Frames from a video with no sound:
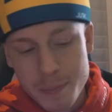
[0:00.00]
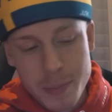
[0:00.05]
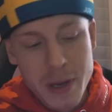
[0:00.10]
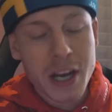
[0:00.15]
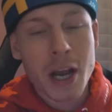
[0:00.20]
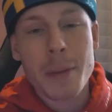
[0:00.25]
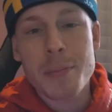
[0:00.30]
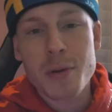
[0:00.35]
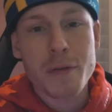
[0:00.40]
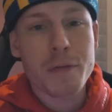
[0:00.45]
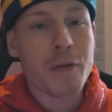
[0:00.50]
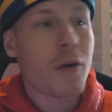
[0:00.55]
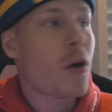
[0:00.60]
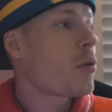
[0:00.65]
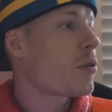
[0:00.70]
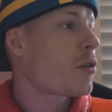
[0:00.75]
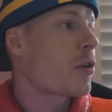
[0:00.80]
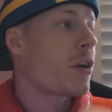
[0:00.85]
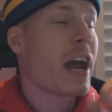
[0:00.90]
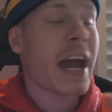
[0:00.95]
Pick up your
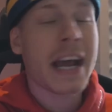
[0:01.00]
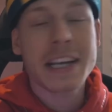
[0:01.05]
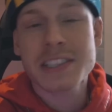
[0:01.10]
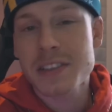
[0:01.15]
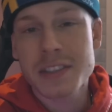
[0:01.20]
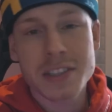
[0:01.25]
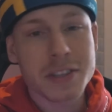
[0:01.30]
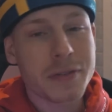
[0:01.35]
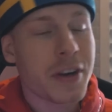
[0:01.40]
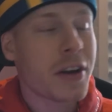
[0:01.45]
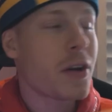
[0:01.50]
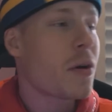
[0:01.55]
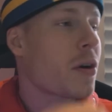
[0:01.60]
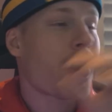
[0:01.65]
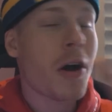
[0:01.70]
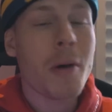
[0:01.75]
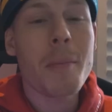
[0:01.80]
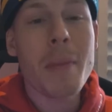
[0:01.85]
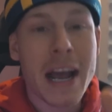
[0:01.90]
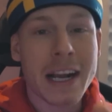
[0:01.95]
phone or exit this video
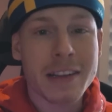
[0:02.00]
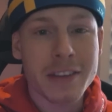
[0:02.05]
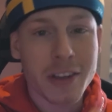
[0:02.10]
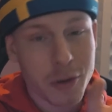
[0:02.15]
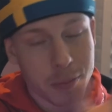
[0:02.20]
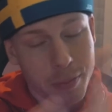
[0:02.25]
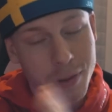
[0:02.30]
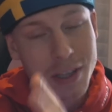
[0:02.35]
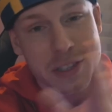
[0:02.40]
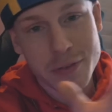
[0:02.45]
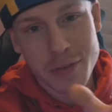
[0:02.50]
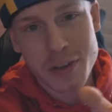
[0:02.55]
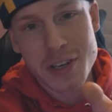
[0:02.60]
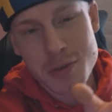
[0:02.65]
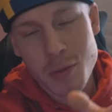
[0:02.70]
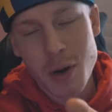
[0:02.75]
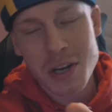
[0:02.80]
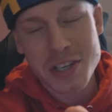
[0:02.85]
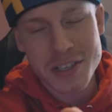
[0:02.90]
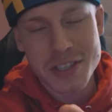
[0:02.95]
and come back later. Please
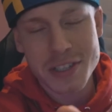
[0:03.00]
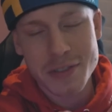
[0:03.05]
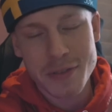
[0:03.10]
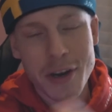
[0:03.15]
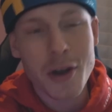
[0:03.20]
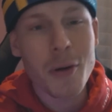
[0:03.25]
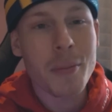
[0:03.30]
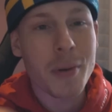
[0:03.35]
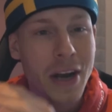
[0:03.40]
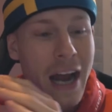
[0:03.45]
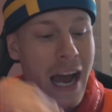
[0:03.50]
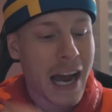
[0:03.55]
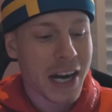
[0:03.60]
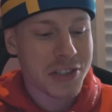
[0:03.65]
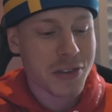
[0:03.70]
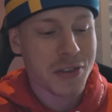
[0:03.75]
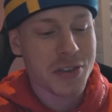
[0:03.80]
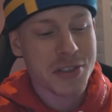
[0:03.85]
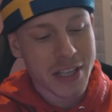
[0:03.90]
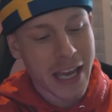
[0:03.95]
finish watching this video, but
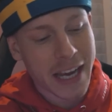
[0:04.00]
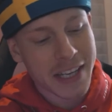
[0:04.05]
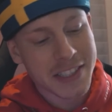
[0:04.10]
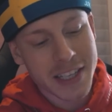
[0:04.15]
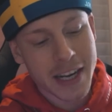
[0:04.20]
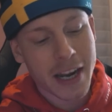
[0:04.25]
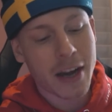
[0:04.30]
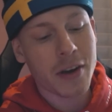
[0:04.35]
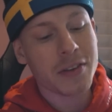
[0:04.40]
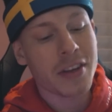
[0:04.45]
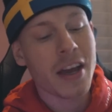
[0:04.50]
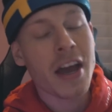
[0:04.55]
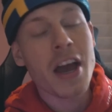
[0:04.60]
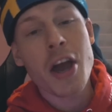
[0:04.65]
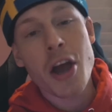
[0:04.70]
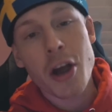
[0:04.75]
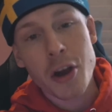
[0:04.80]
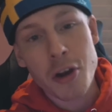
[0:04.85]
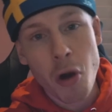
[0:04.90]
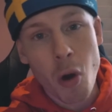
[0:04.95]
actually just exit out,
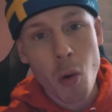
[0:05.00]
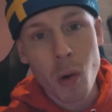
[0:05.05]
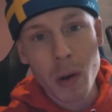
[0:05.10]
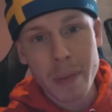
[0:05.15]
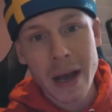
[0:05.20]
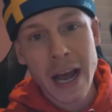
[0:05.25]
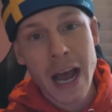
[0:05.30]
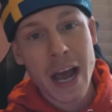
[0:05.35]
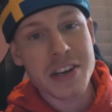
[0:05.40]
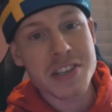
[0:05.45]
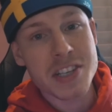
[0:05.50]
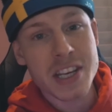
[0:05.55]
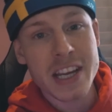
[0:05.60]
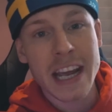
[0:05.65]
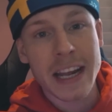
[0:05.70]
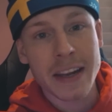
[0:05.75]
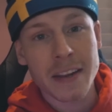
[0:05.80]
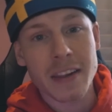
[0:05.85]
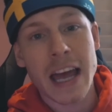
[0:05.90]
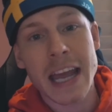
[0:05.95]
go on my IG
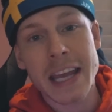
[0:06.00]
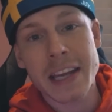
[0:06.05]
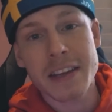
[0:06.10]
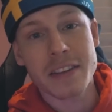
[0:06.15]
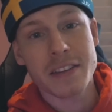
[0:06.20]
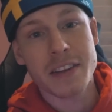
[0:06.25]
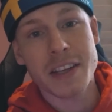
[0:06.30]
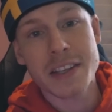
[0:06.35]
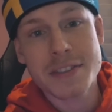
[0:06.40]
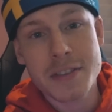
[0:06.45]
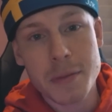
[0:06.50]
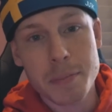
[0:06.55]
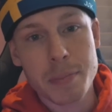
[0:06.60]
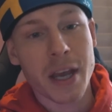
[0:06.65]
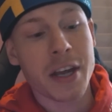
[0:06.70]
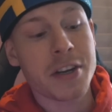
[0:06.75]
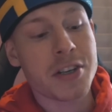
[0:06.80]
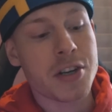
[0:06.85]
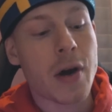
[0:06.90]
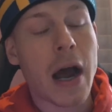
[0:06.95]
and like this
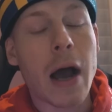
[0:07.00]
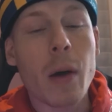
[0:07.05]
picture.